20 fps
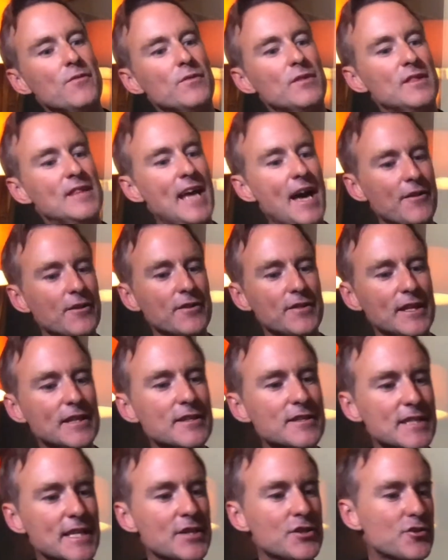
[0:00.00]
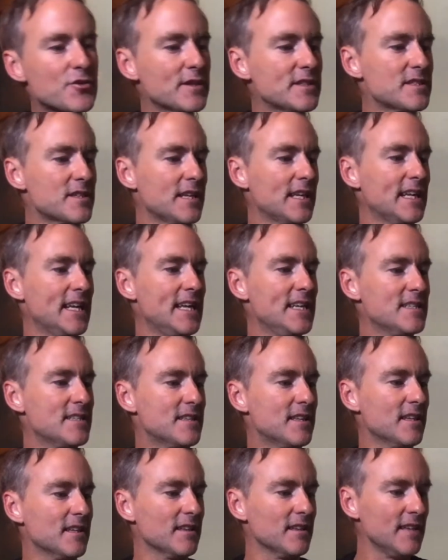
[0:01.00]
The other thing that's interesting is
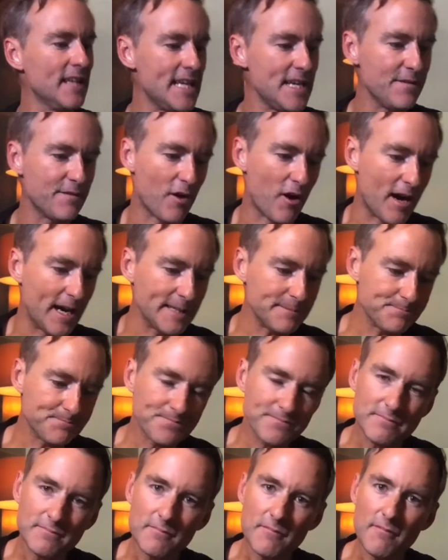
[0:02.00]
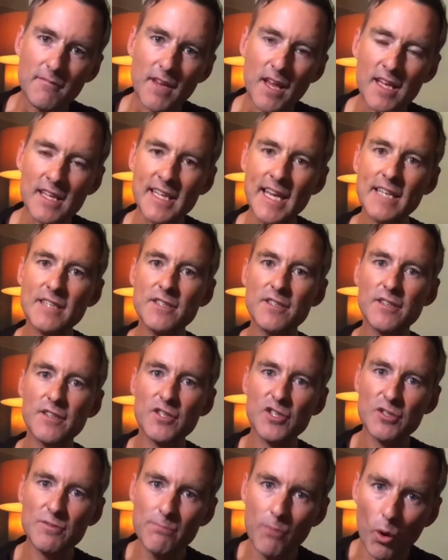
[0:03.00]
that Levi gets the
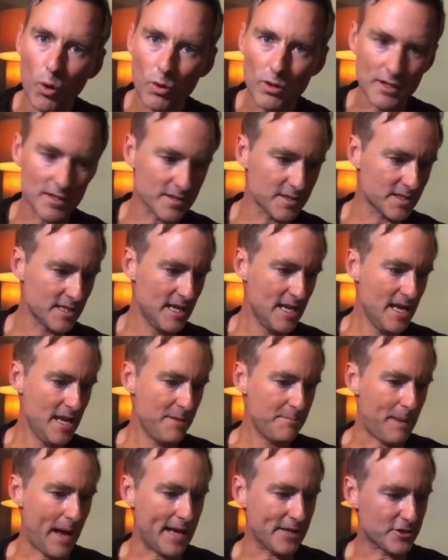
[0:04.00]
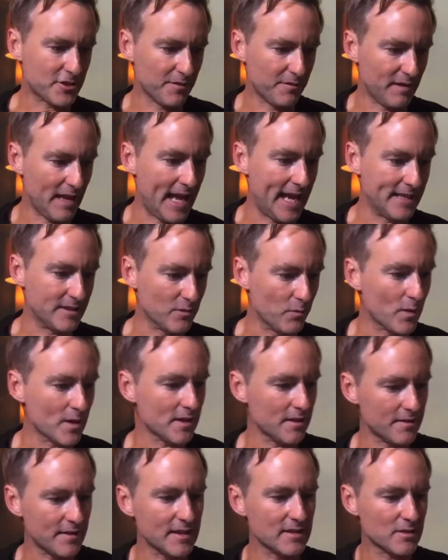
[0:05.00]
smallest patch of land. And one
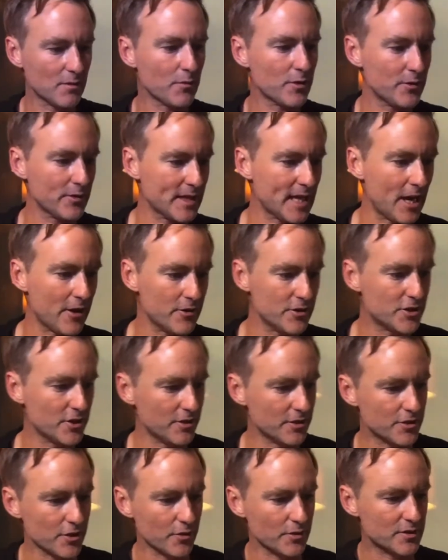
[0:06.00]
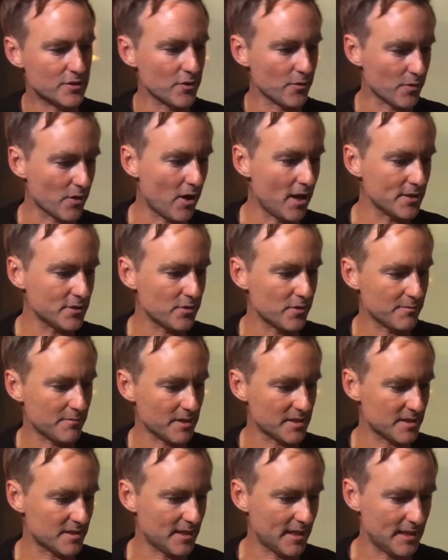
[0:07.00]
of the things I want to encourage you to do is do what I do in my
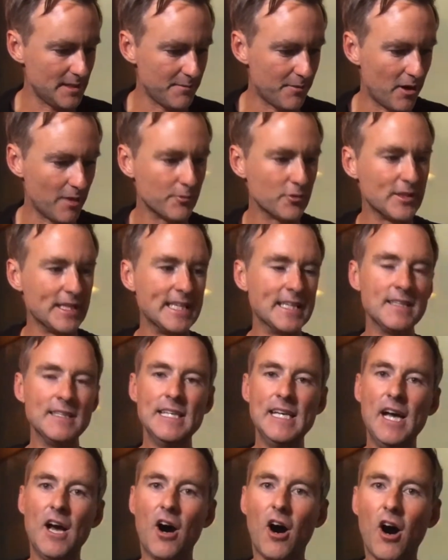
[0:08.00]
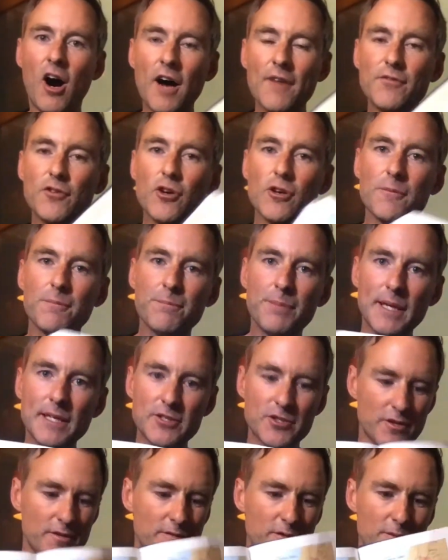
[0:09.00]
study Bible here. I've got a
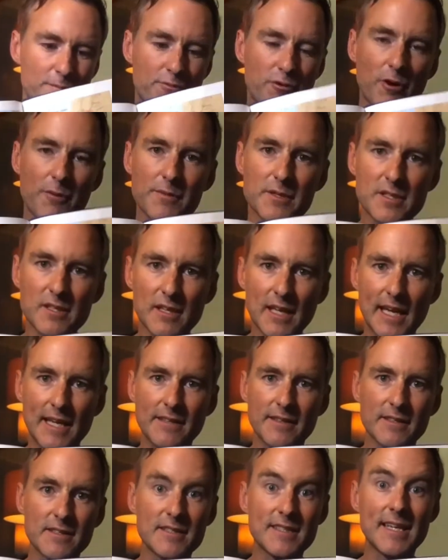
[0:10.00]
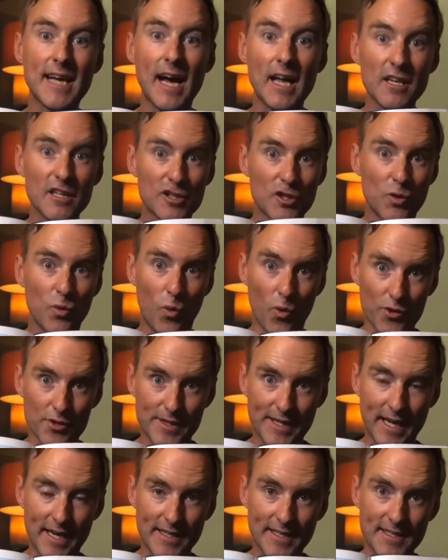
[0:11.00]
picture of the promised land that's color
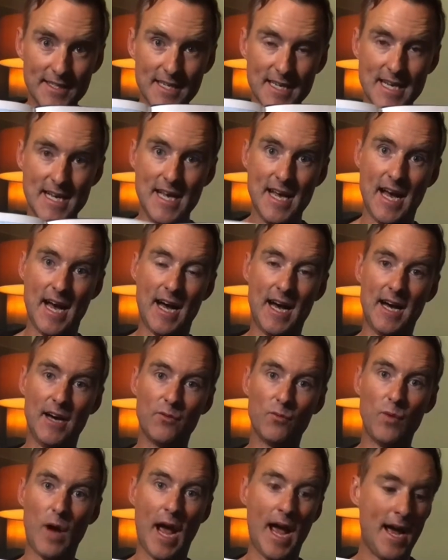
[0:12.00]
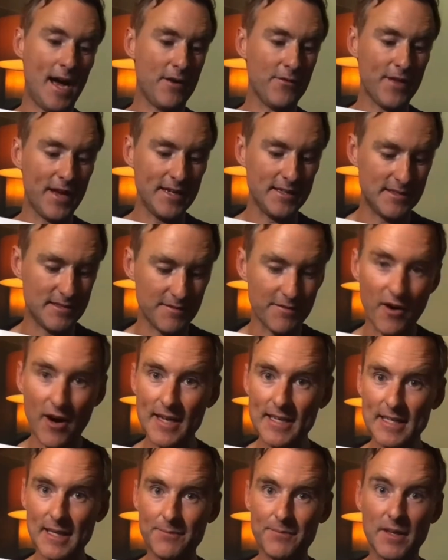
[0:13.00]
coordinated, how they
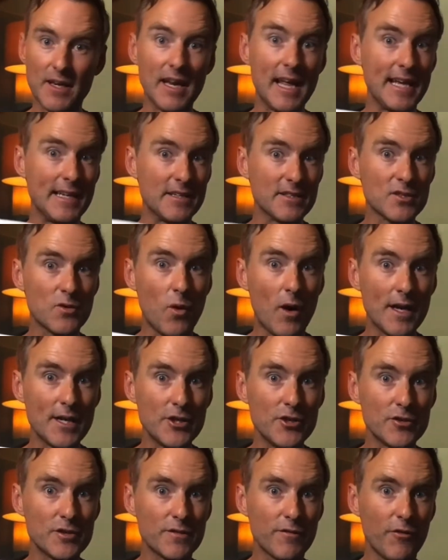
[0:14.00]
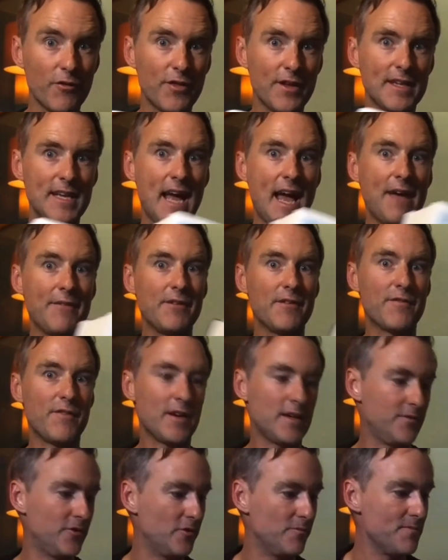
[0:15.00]
divided up the land. It's quite a useful thing to have in
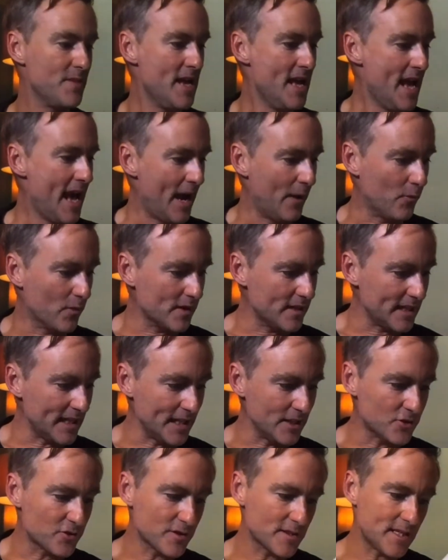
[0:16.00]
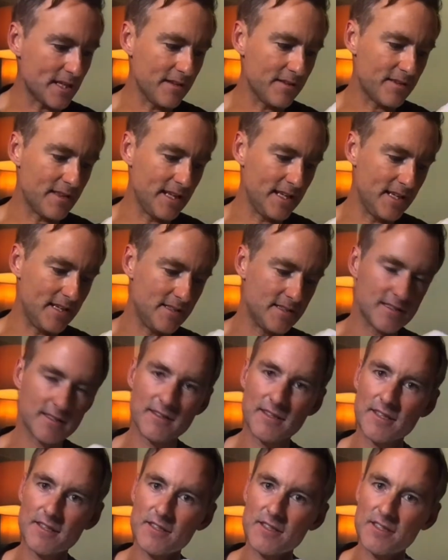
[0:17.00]
front of you. And one of the interesting things is
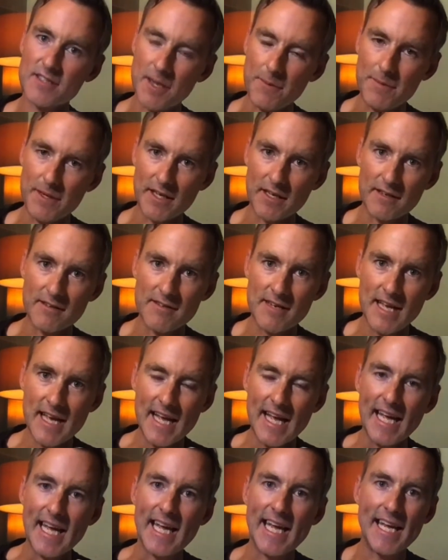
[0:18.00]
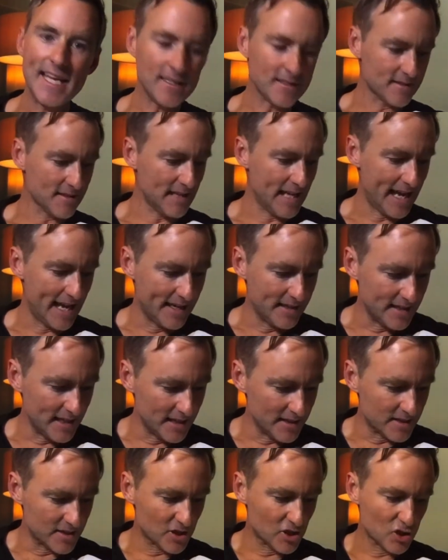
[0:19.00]
that Simeon, his land
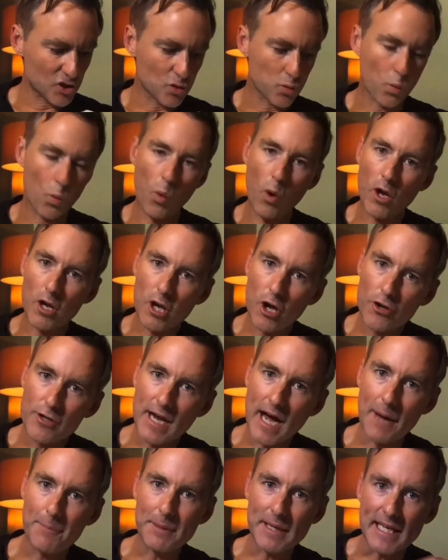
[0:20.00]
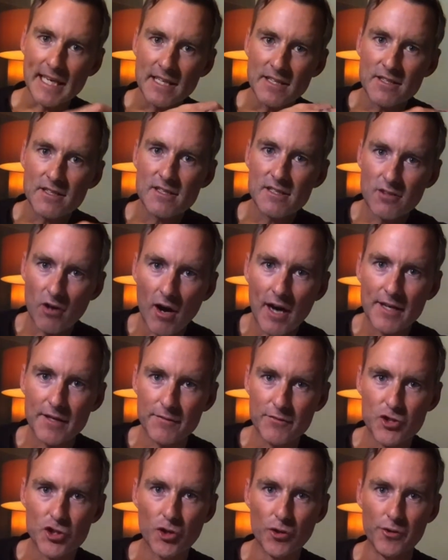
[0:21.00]
is swallowed up inside
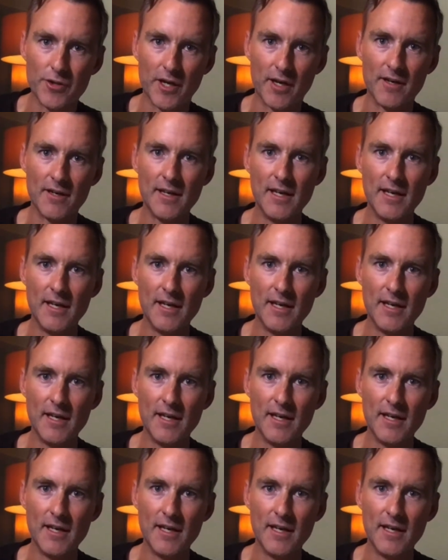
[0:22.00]
of Judah.